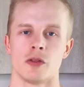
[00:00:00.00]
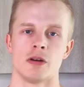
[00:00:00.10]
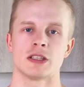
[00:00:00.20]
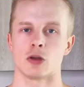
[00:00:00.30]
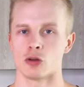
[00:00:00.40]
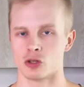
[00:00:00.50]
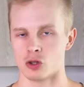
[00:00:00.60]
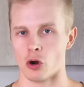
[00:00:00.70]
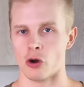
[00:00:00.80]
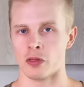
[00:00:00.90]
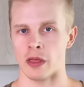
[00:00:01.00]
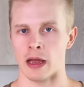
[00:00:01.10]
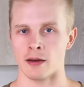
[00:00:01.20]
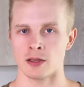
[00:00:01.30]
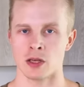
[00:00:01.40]
There is the concern
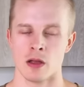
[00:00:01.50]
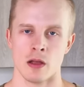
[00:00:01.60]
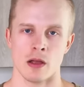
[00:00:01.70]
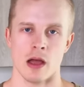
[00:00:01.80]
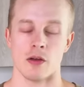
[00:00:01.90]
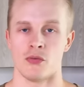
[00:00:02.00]
that uh,